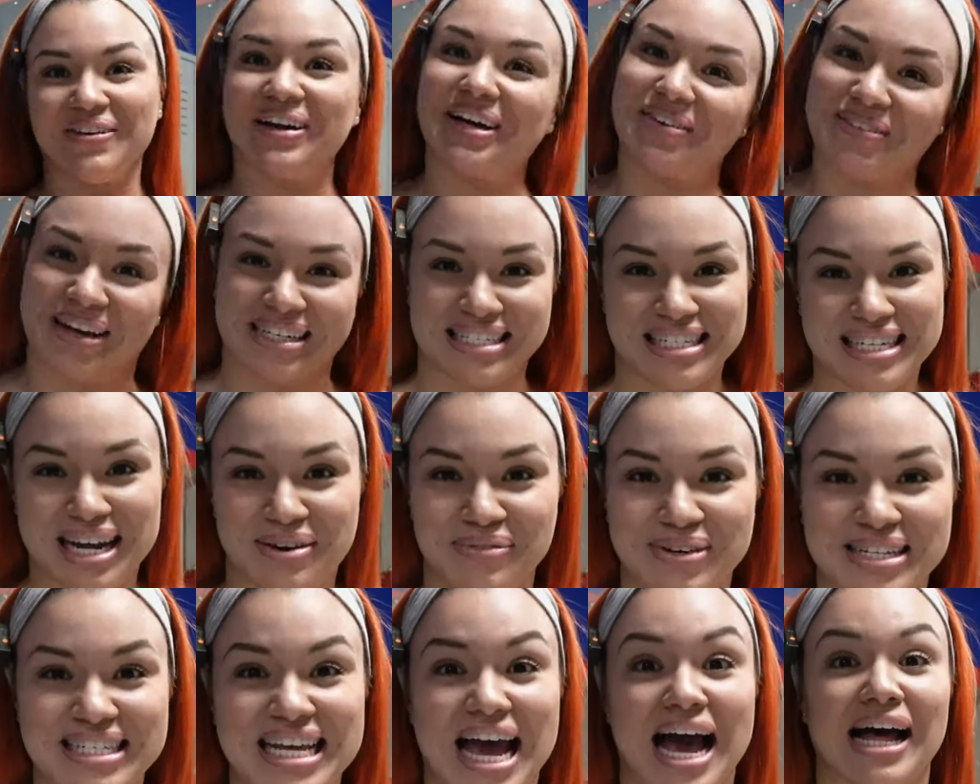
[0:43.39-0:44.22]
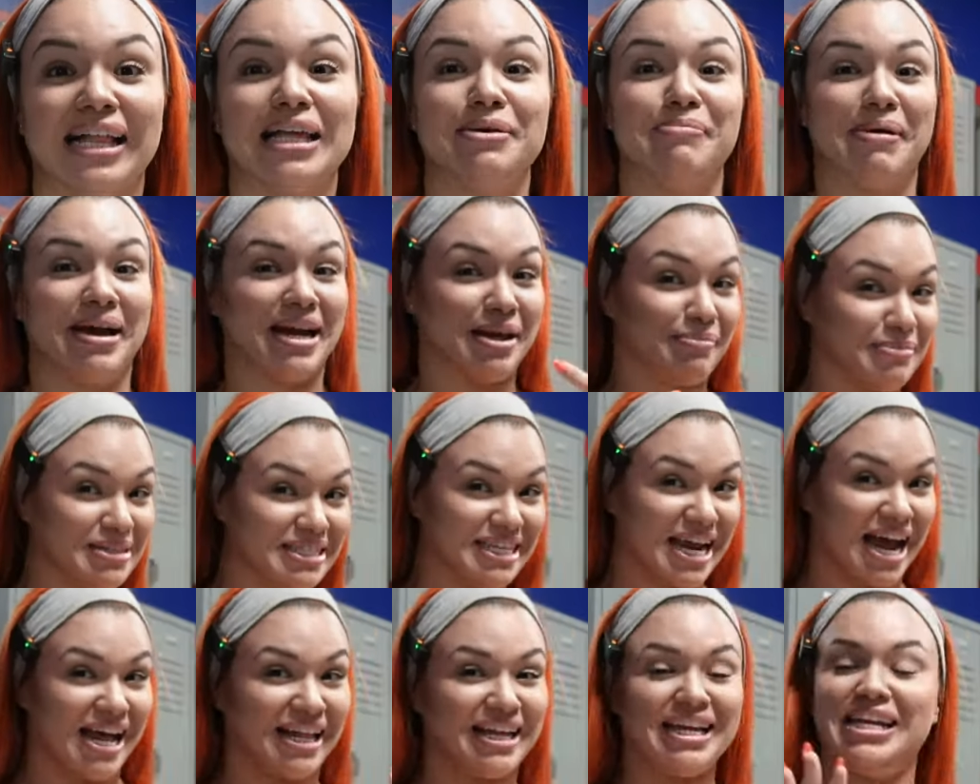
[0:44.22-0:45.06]
Welcome back to Time with Tali. My name is
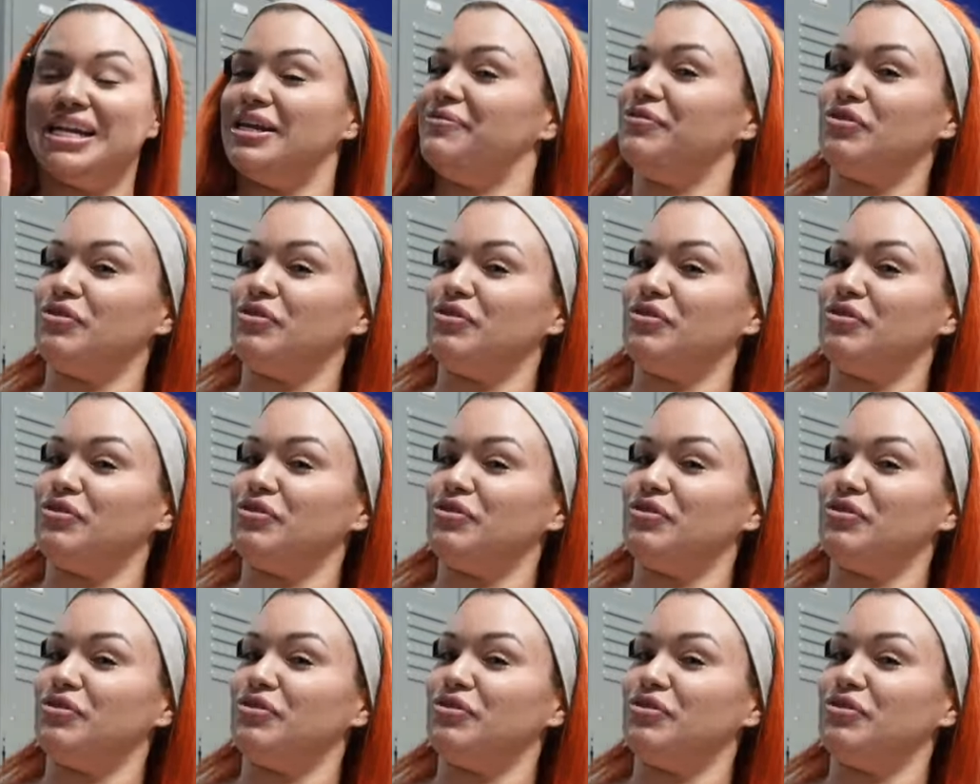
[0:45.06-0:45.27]
Tali.